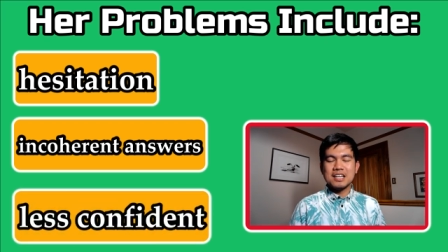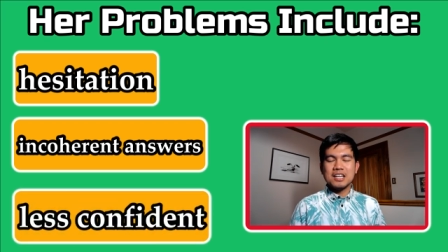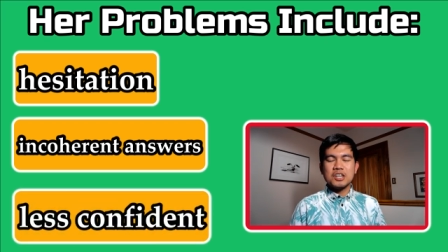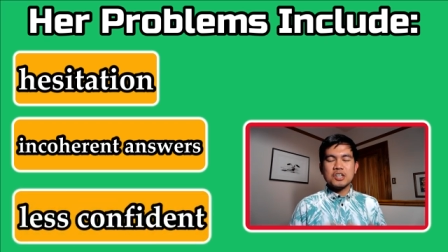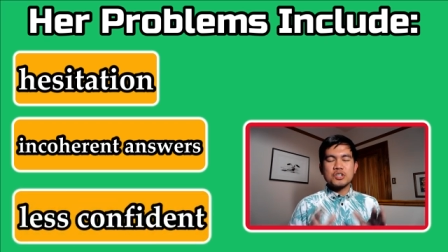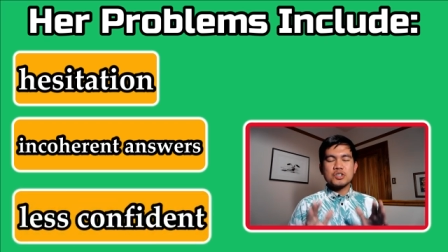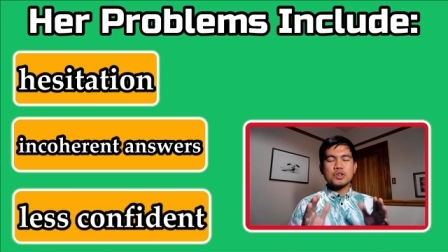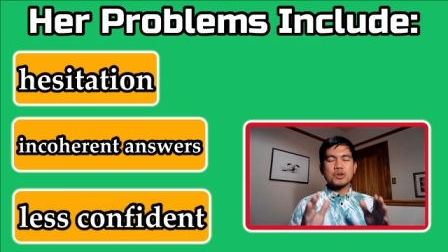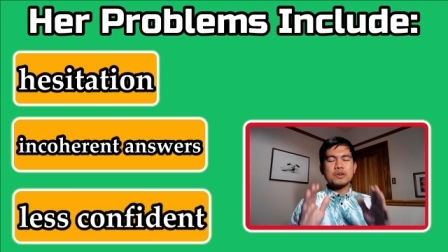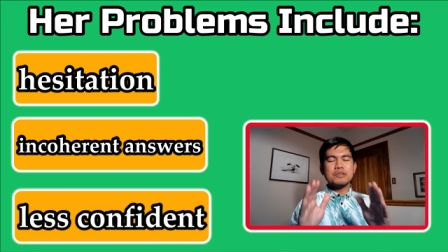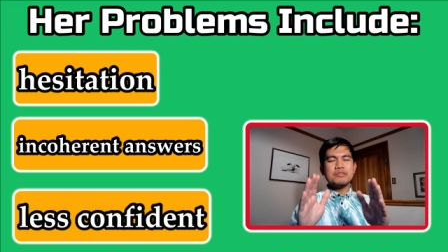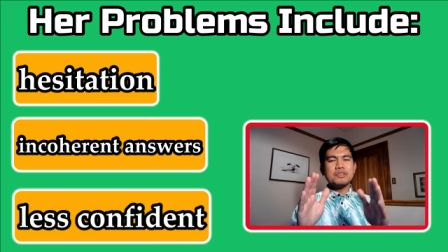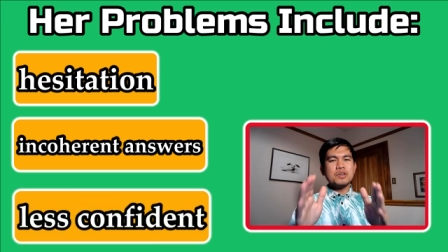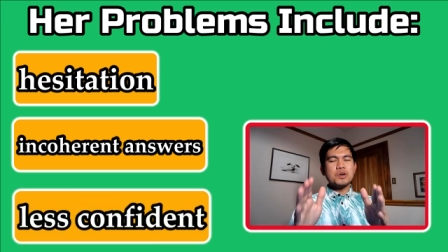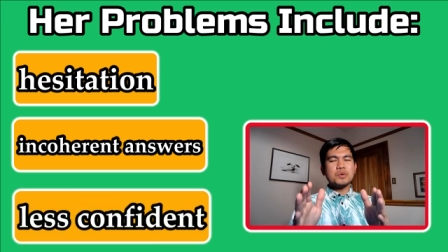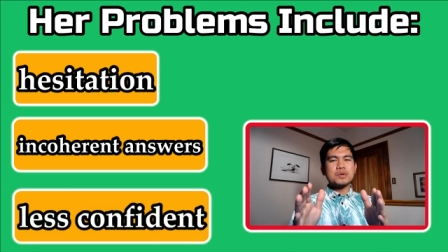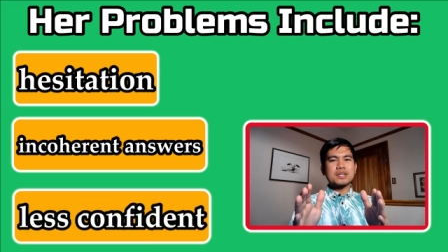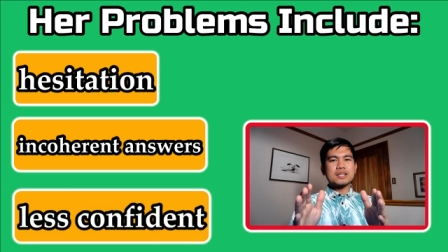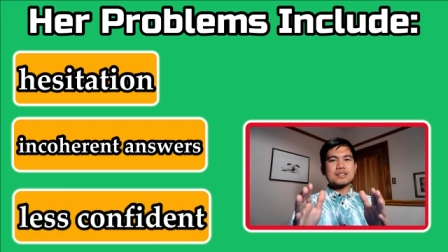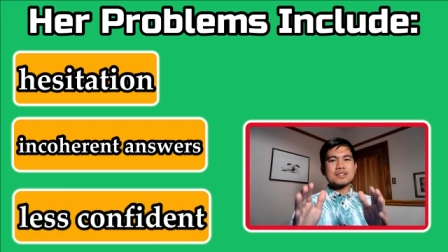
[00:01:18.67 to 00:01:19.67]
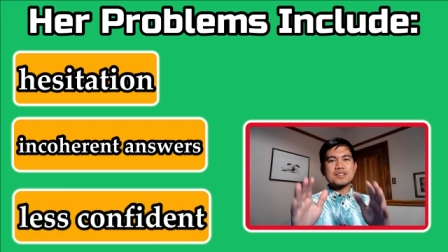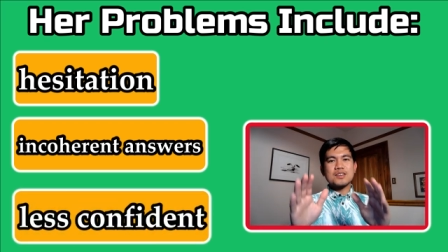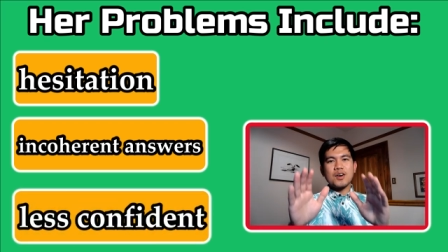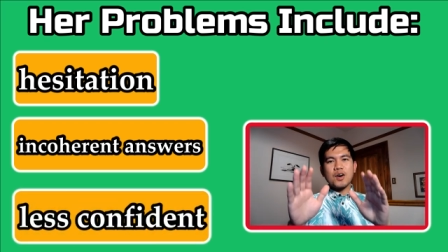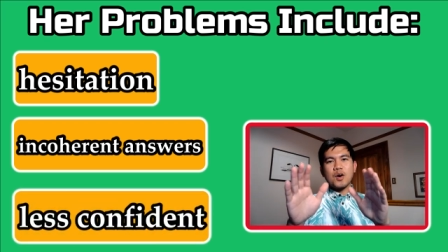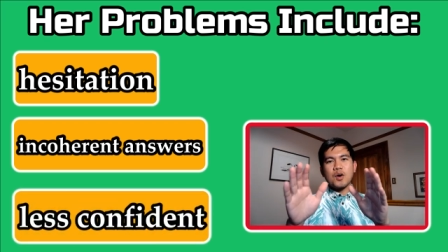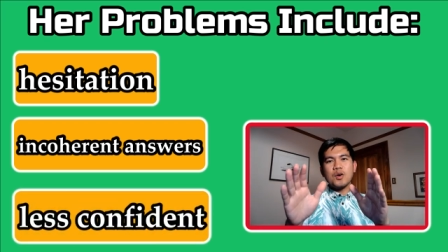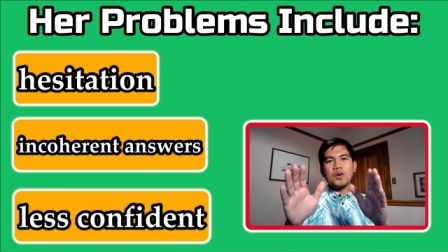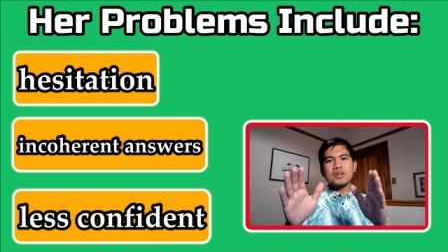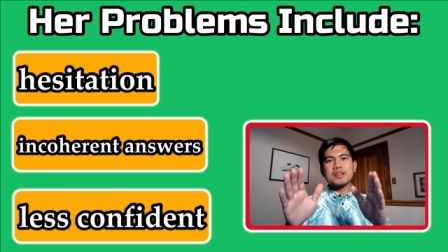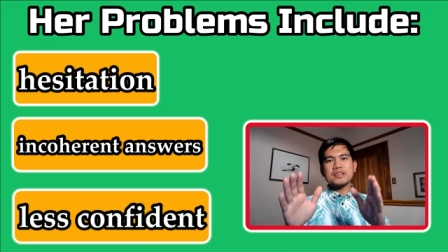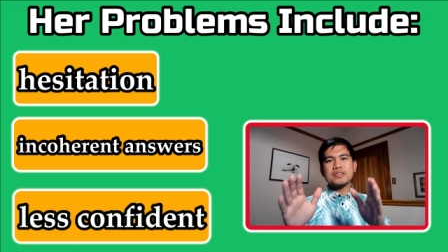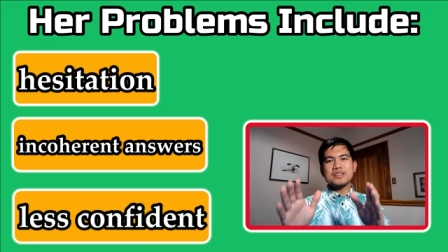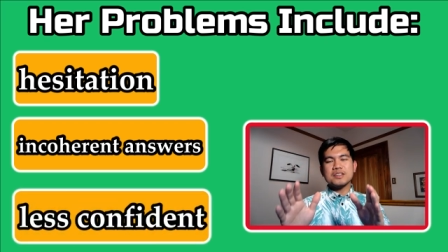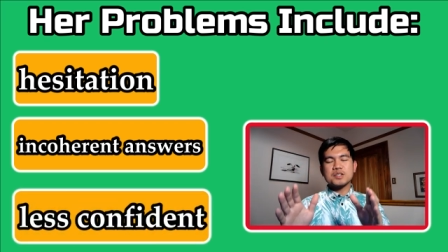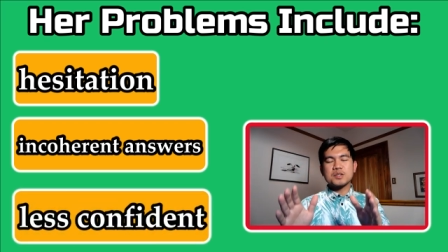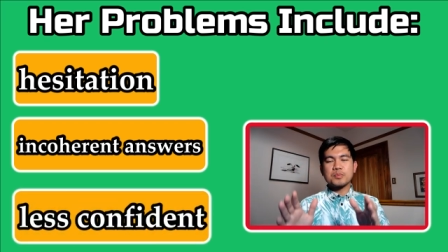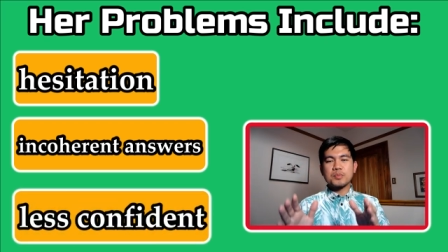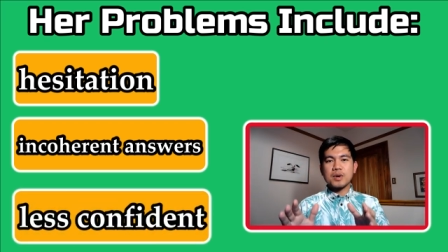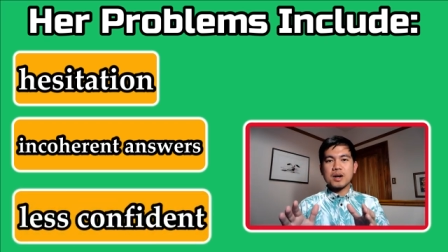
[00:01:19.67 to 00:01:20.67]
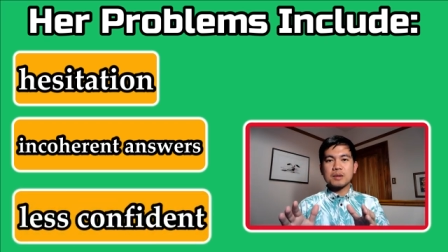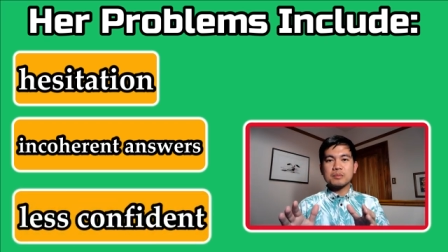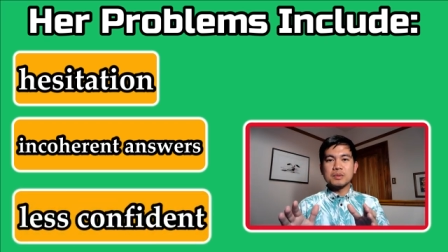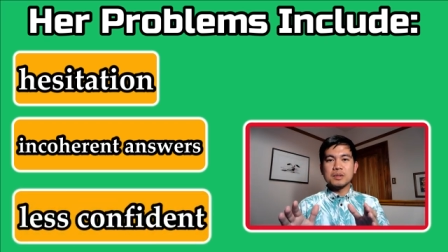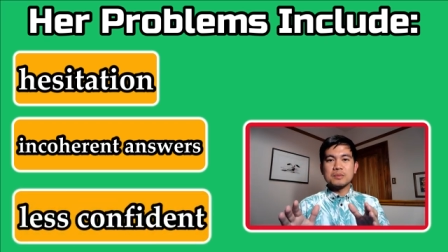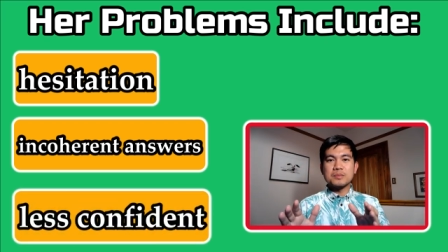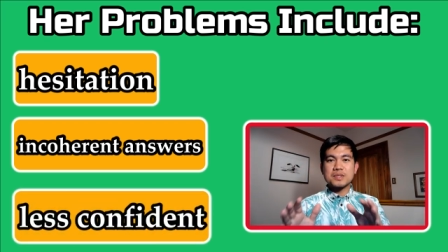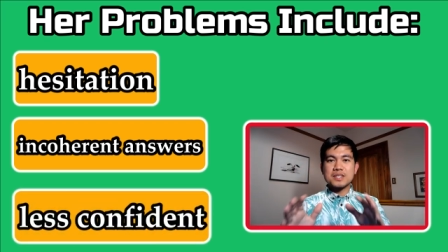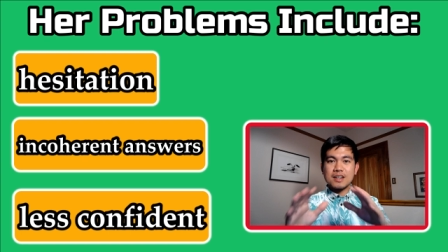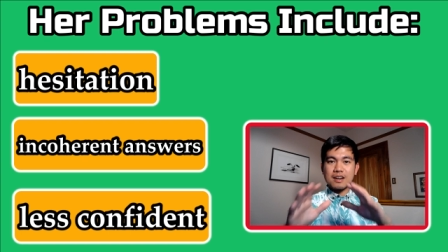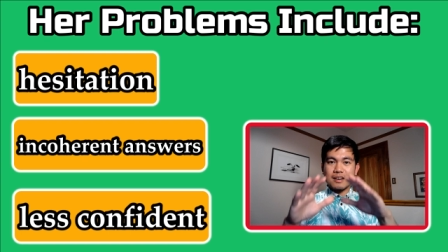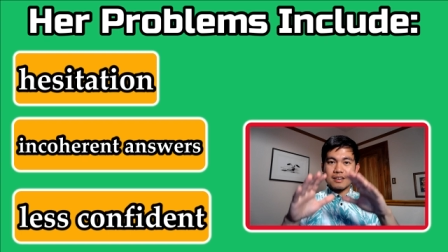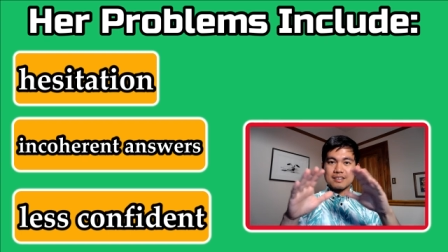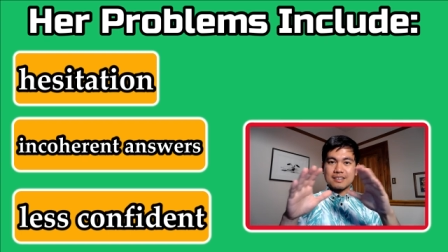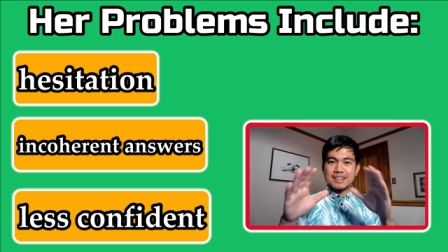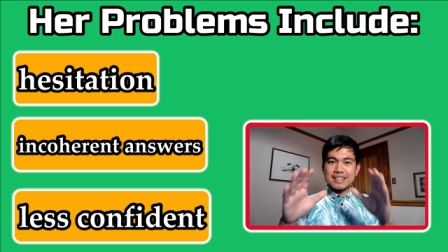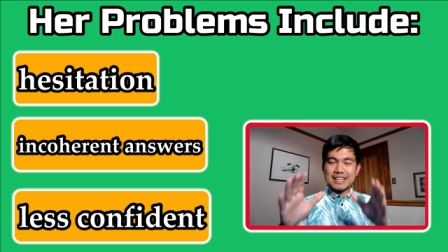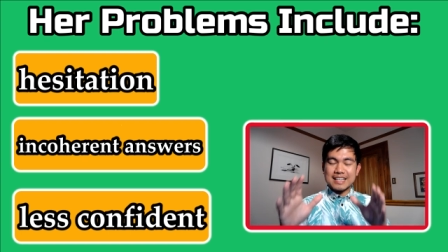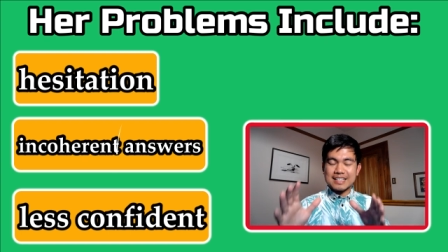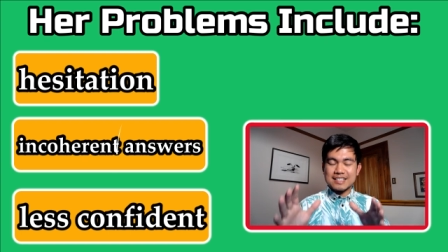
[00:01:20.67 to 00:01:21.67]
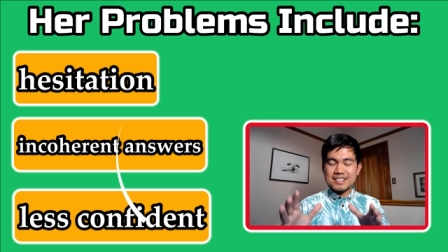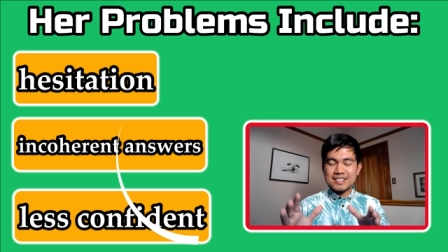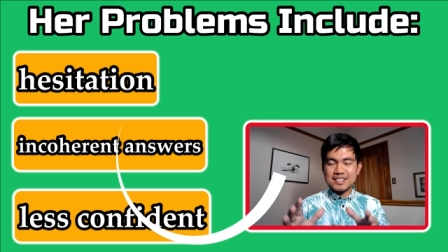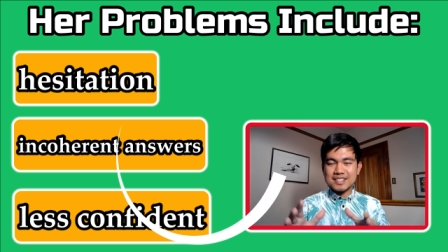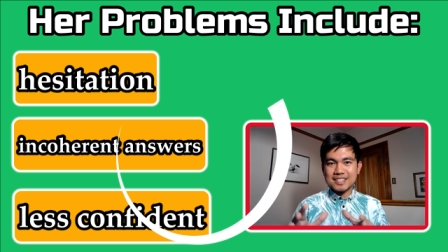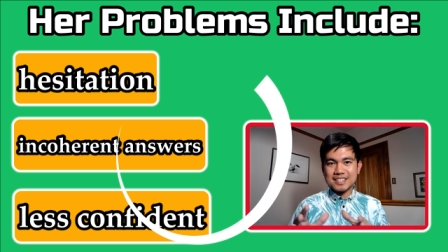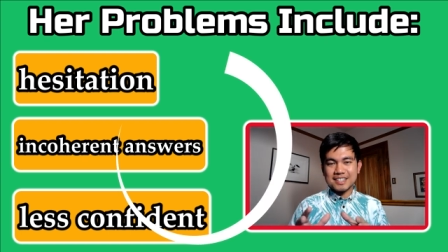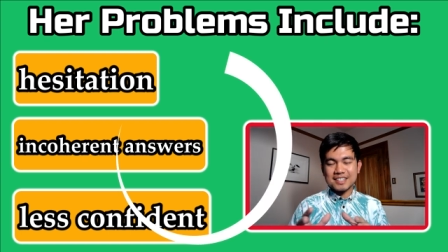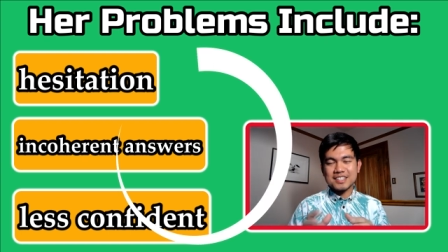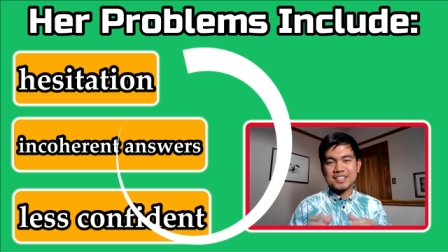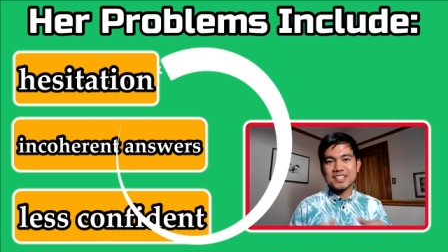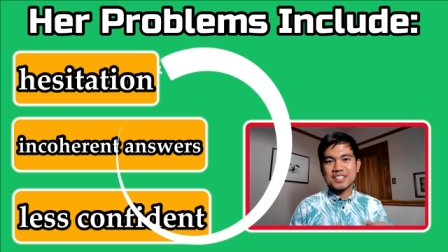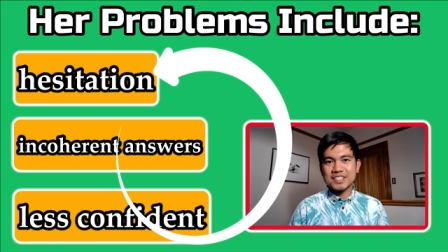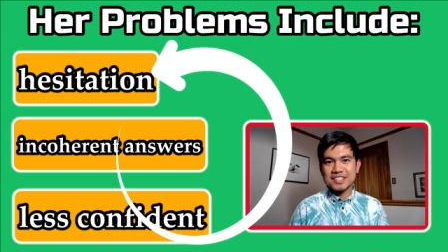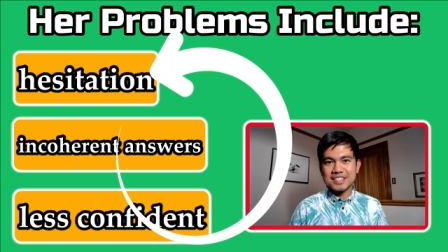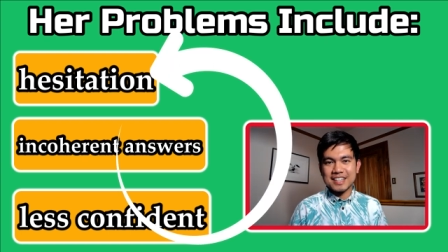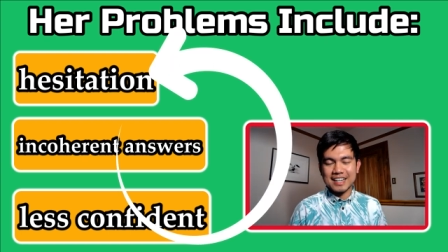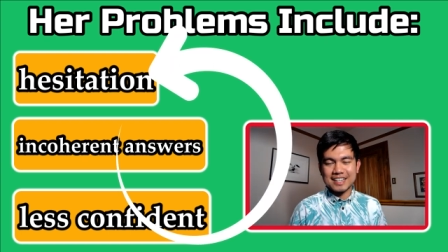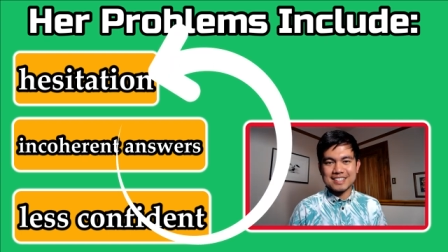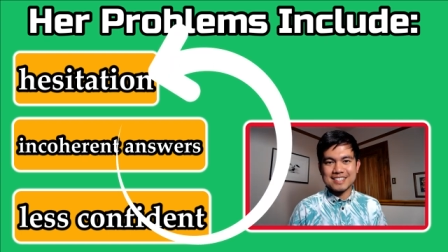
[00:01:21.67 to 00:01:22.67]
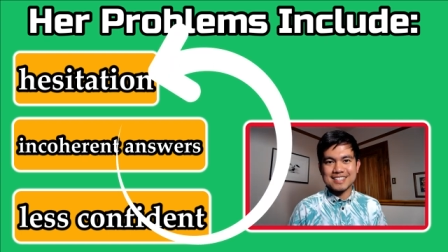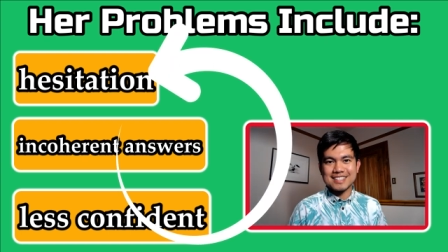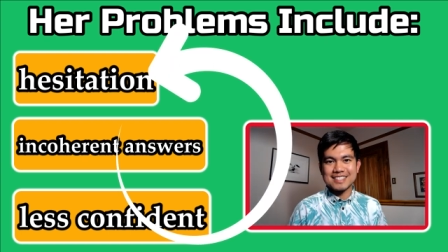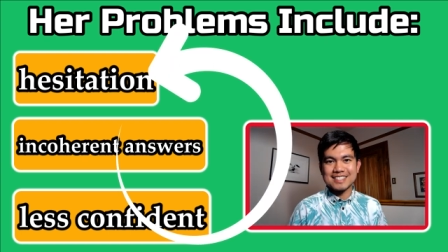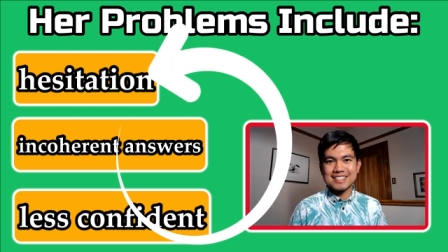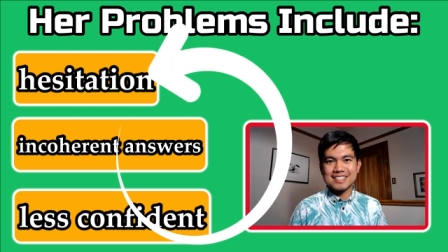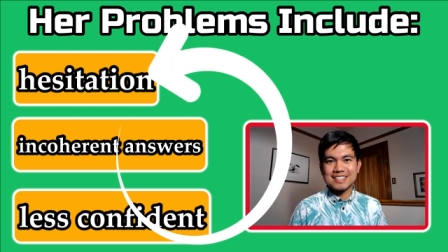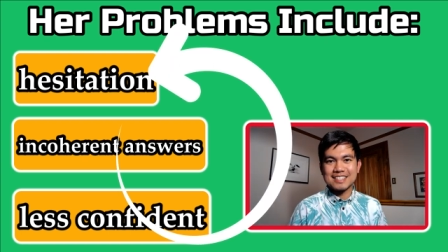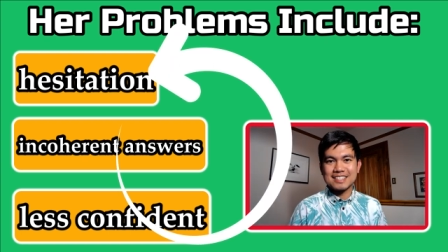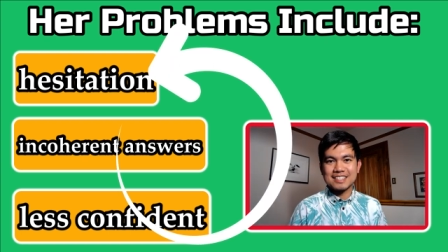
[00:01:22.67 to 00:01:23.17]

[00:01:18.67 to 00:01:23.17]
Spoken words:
So if you notice, all of these problems are interconnected.